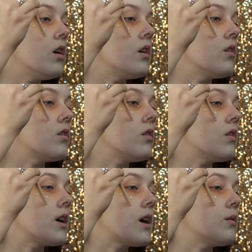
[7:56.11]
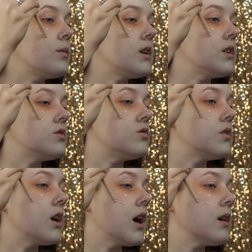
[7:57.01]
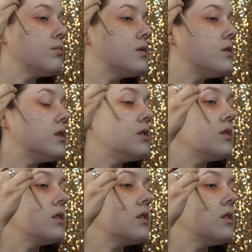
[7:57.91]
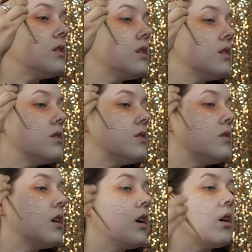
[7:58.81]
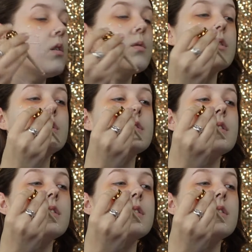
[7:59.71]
I don't know how many drops this is going to need, so we're just